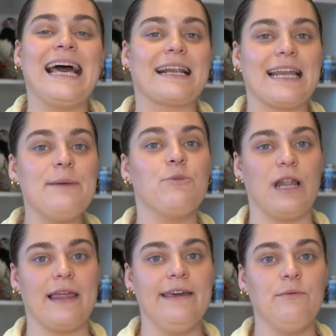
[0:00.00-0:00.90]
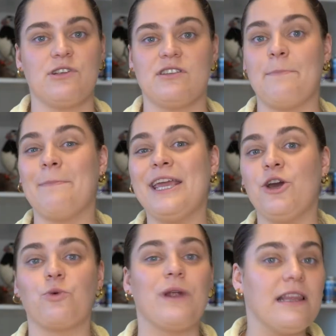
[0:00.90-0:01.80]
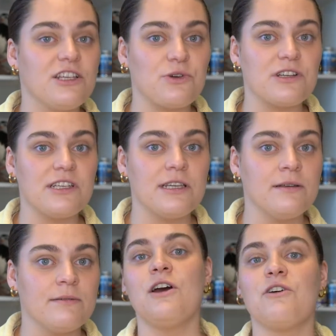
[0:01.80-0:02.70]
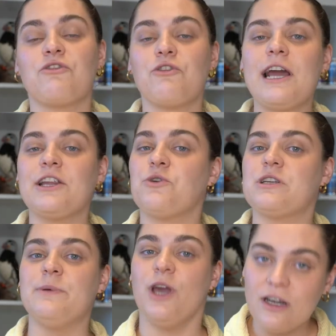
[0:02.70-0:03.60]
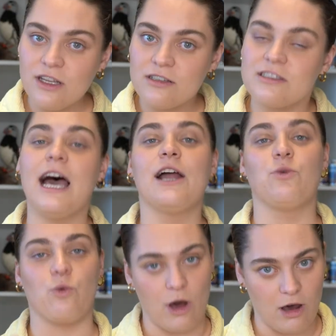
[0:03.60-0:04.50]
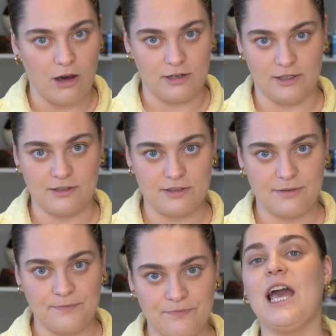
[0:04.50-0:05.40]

Remulade, which is a mayo relish dressing. Fried crispy onions and raw onions.